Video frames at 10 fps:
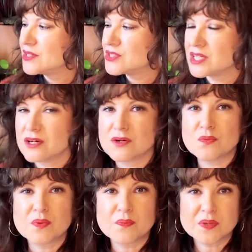
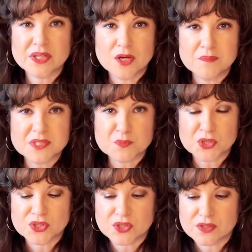So we really hope Ms.
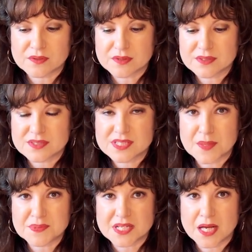Brookner
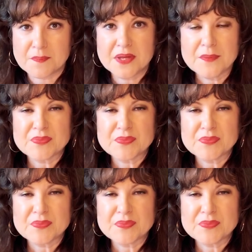steps it up.